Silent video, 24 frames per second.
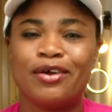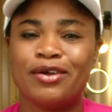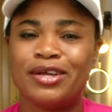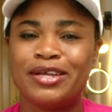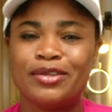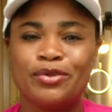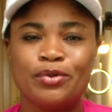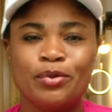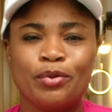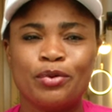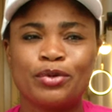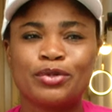
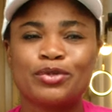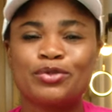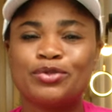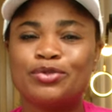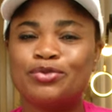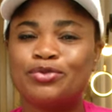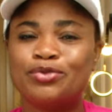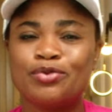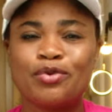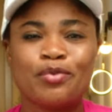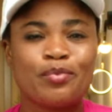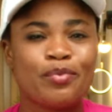You know,
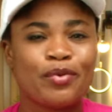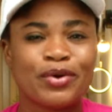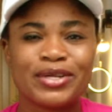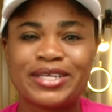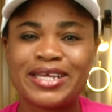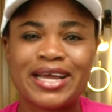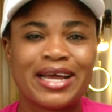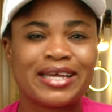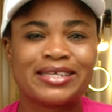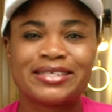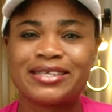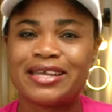
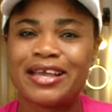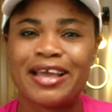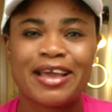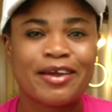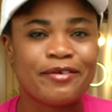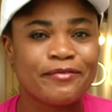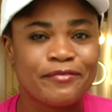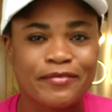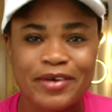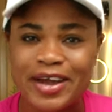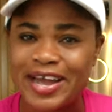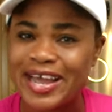nobody has
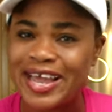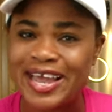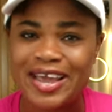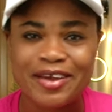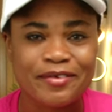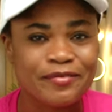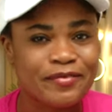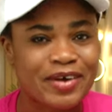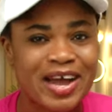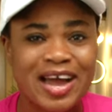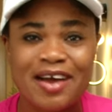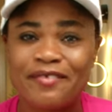ever,
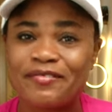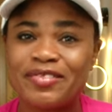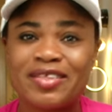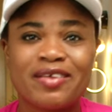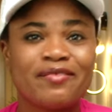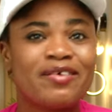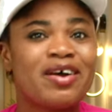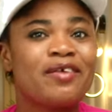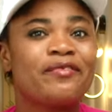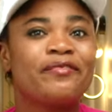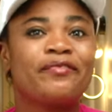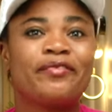ever, I've
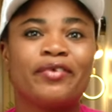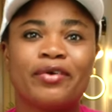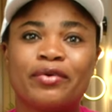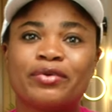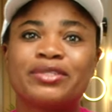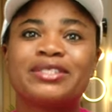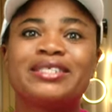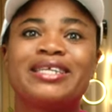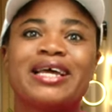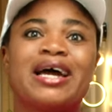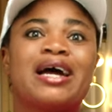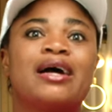never
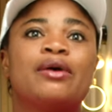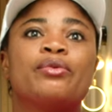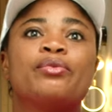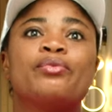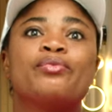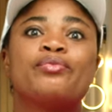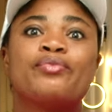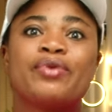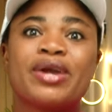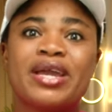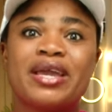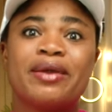felt
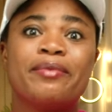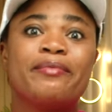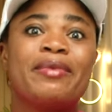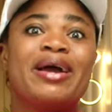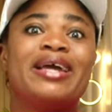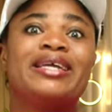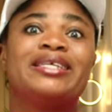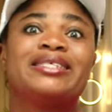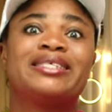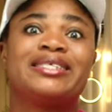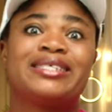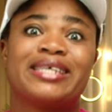that way in
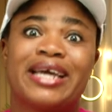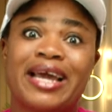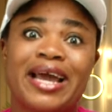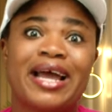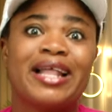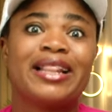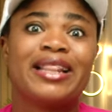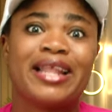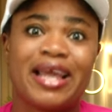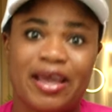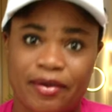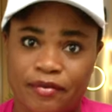my
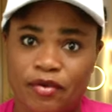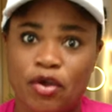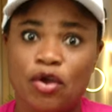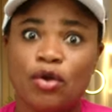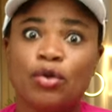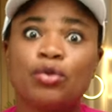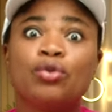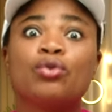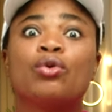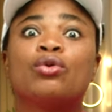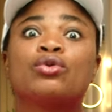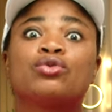entire life.
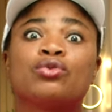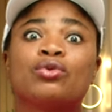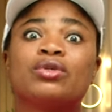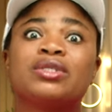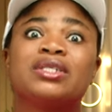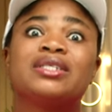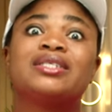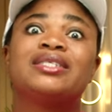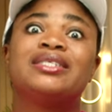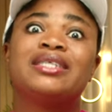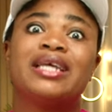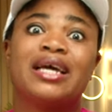Not
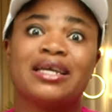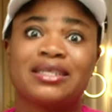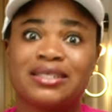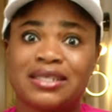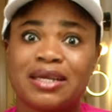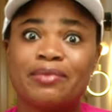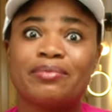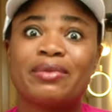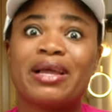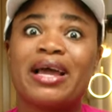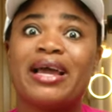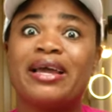until that
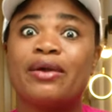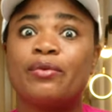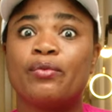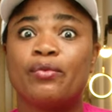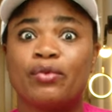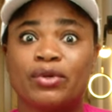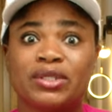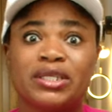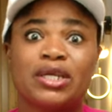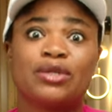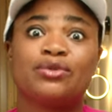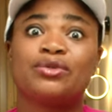time that I
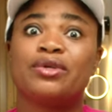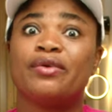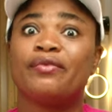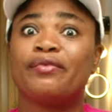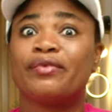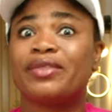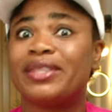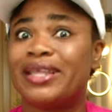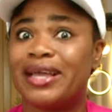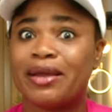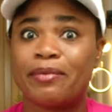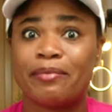wanted to
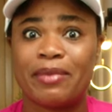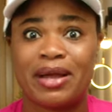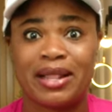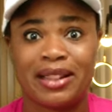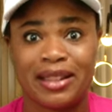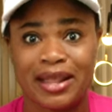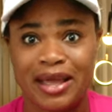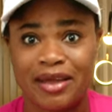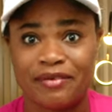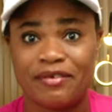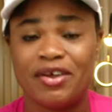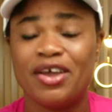even take my
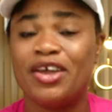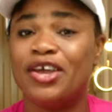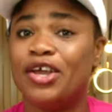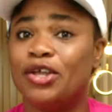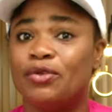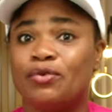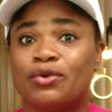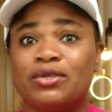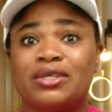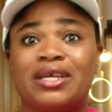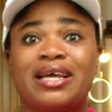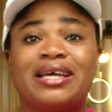life.
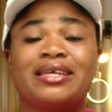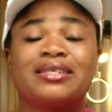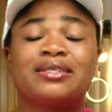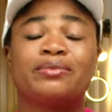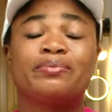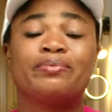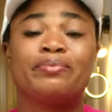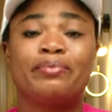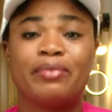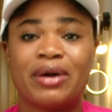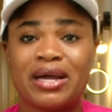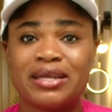It was
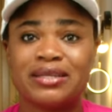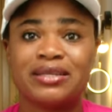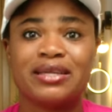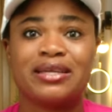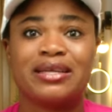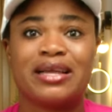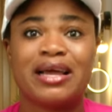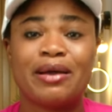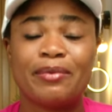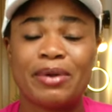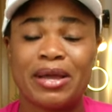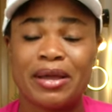as bad,
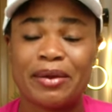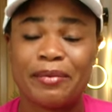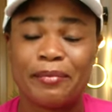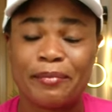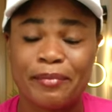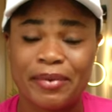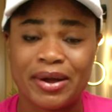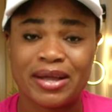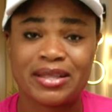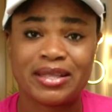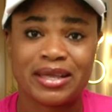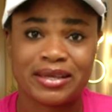uh,
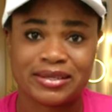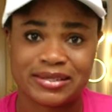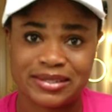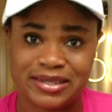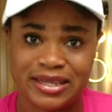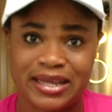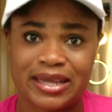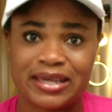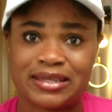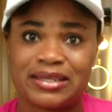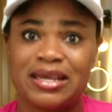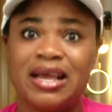bad as
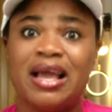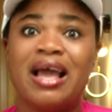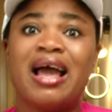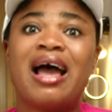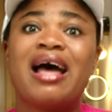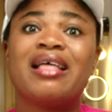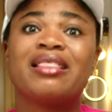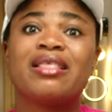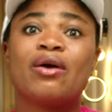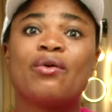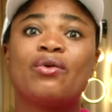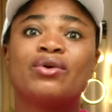that.
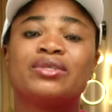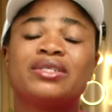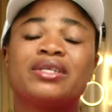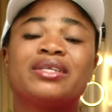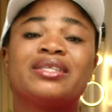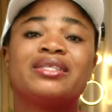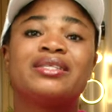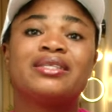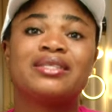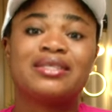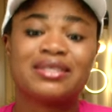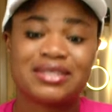And that was
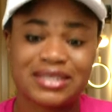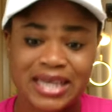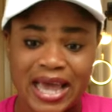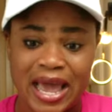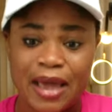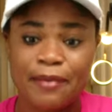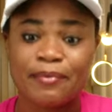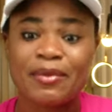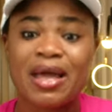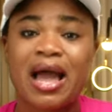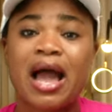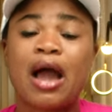the
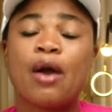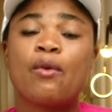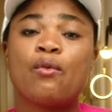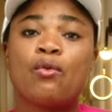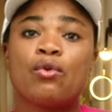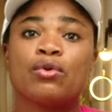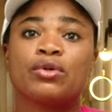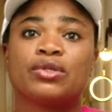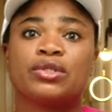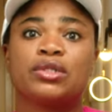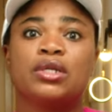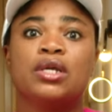time I
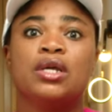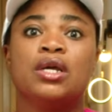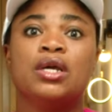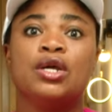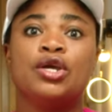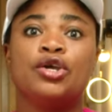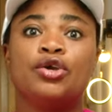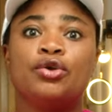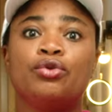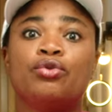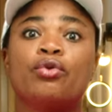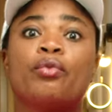was,
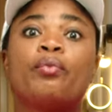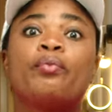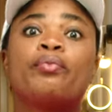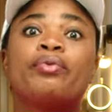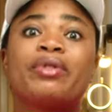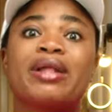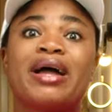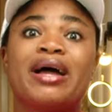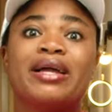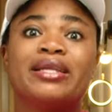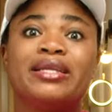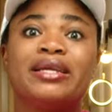you know,
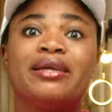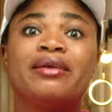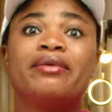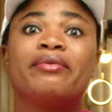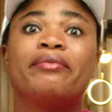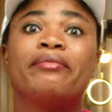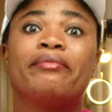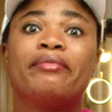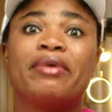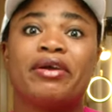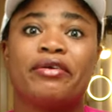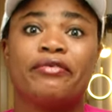
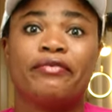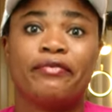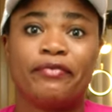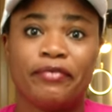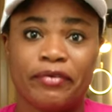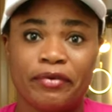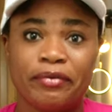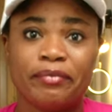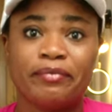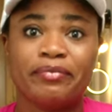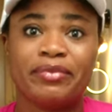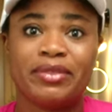planning my
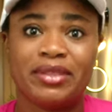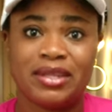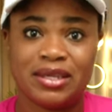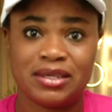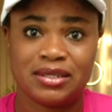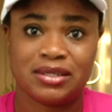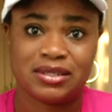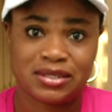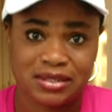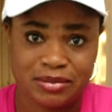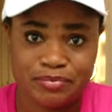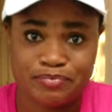film,
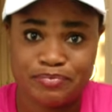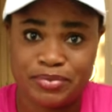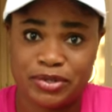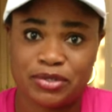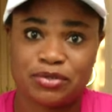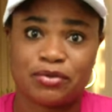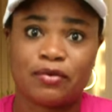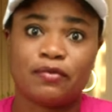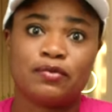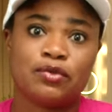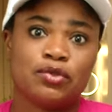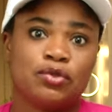this
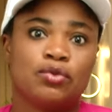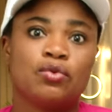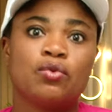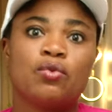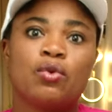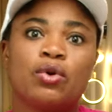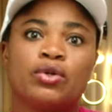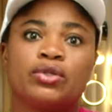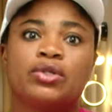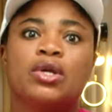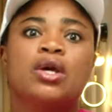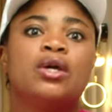Beast of Two
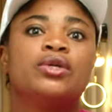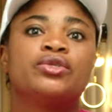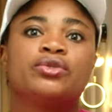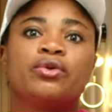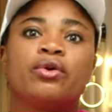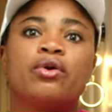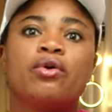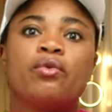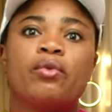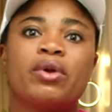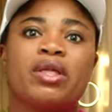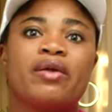Worlds.
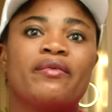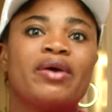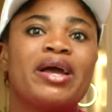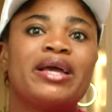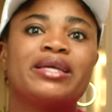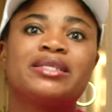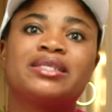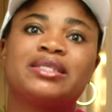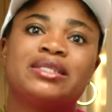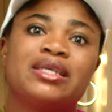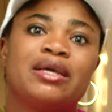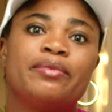So whenever
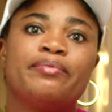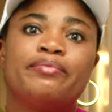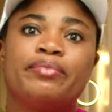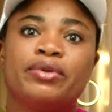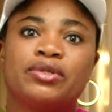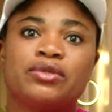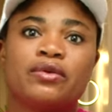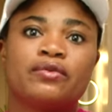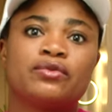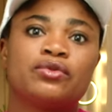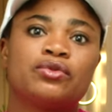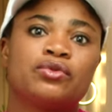I say
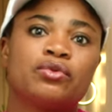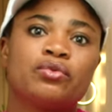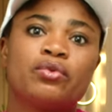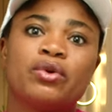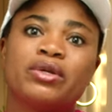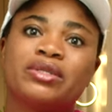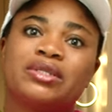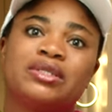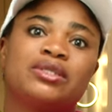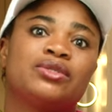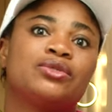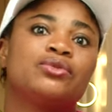Beast of Two
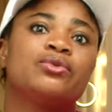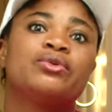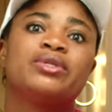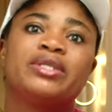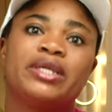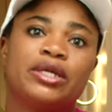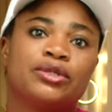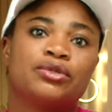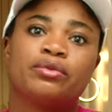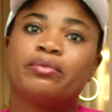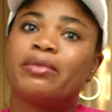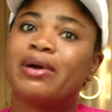Worlds is so
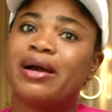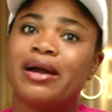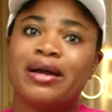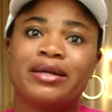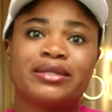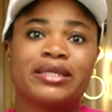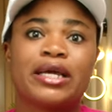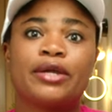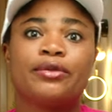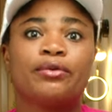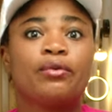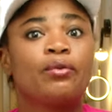dear to my
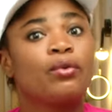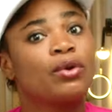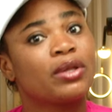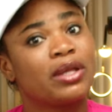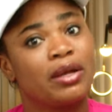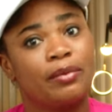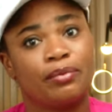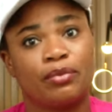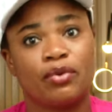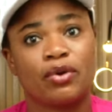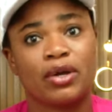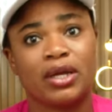heart, I know what
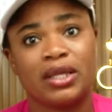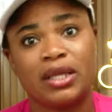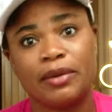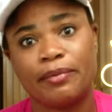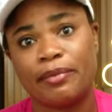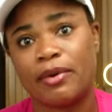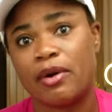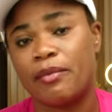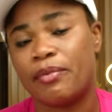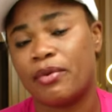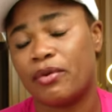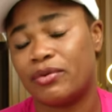I'm talking
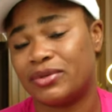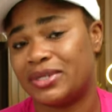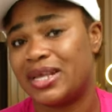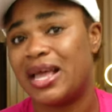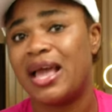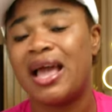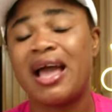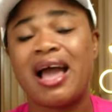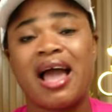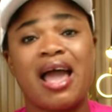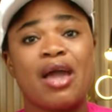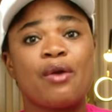about because
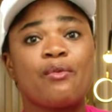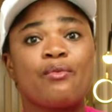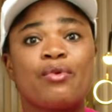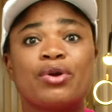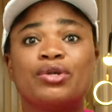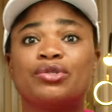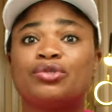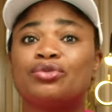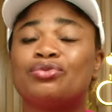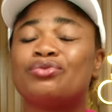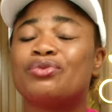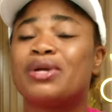I
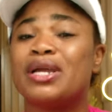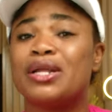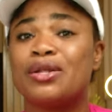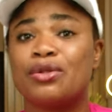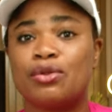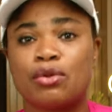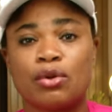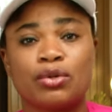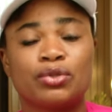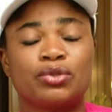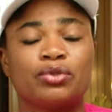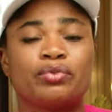went through a
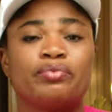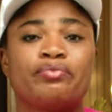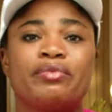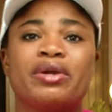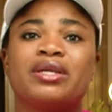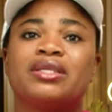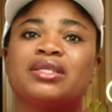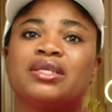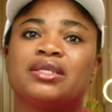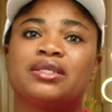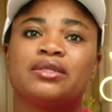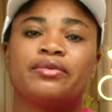lot to
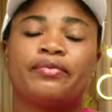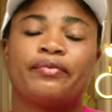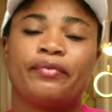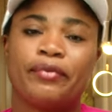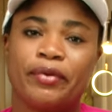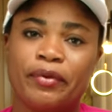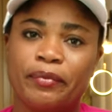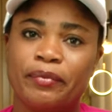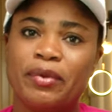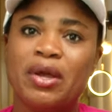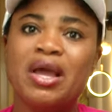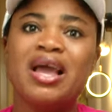make this
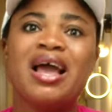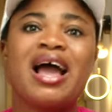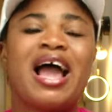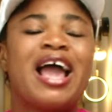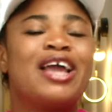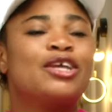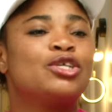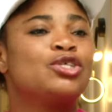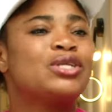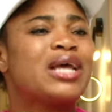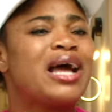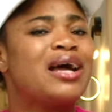film.
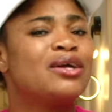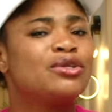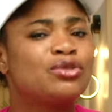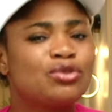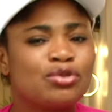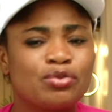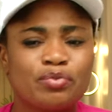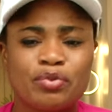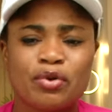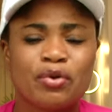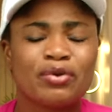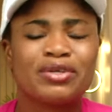I had
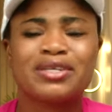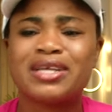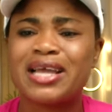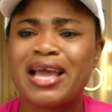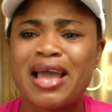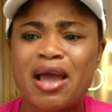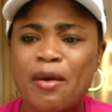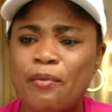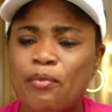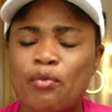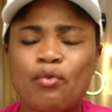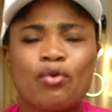to because
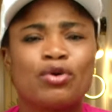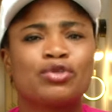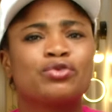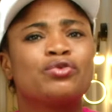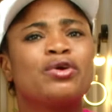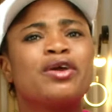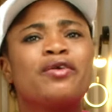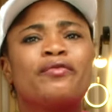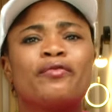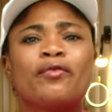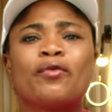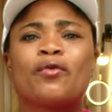help was
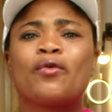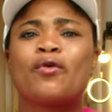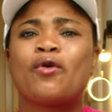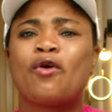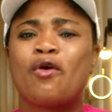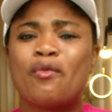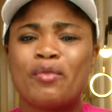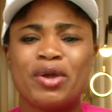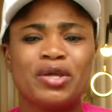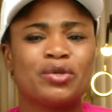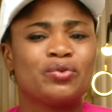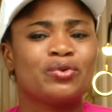not even
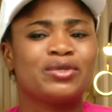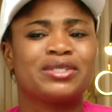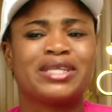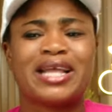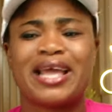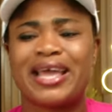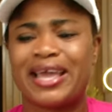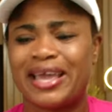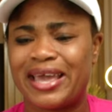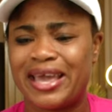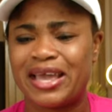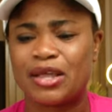coming. It was
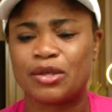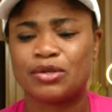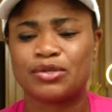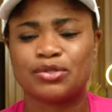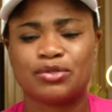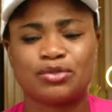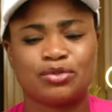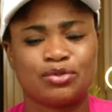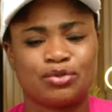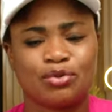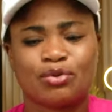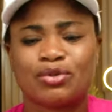like a
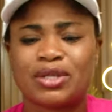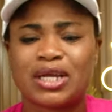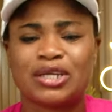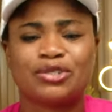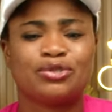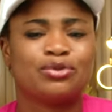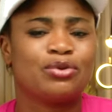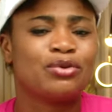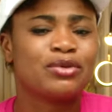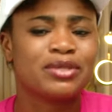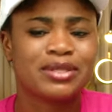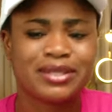total
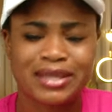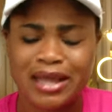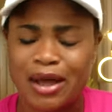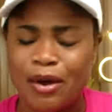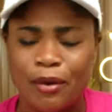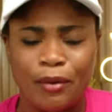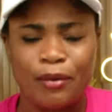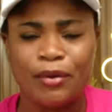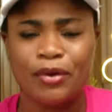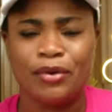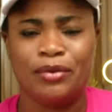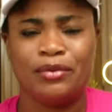
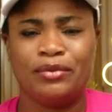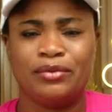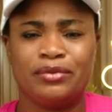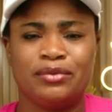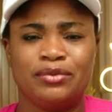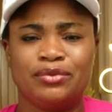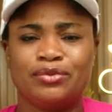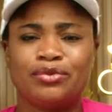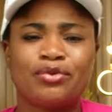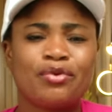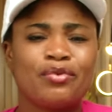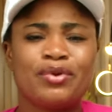shutdown
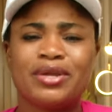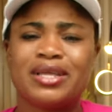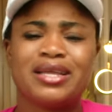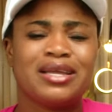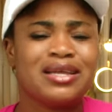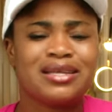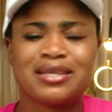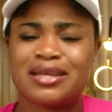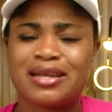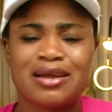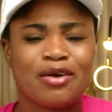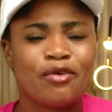during
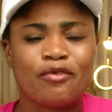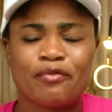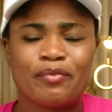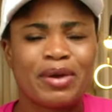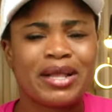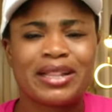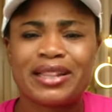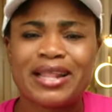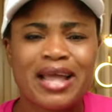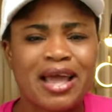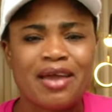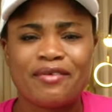the, of
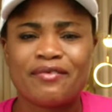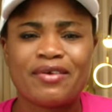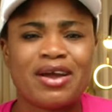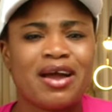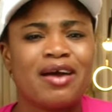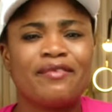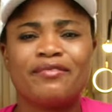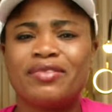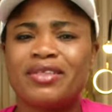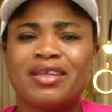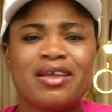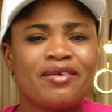my life.
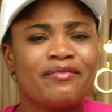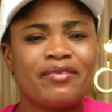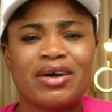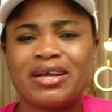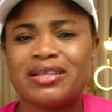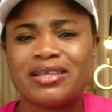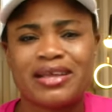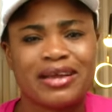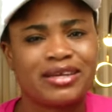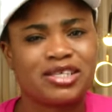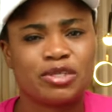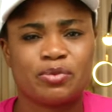I've
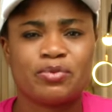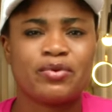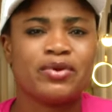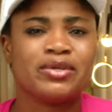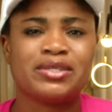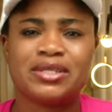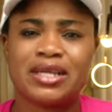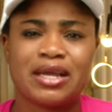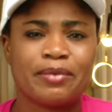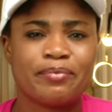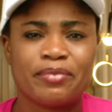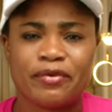never
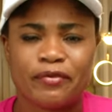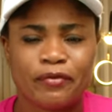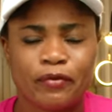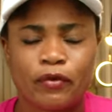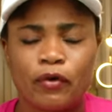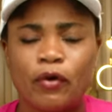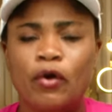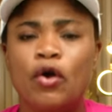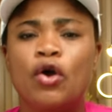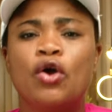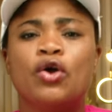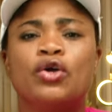experienced that
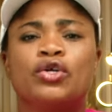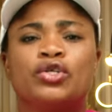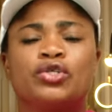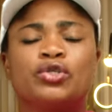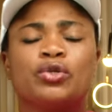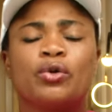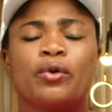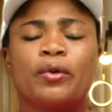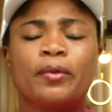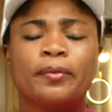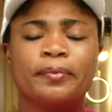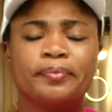before.
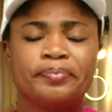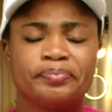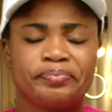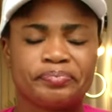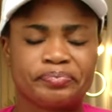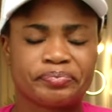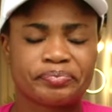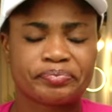So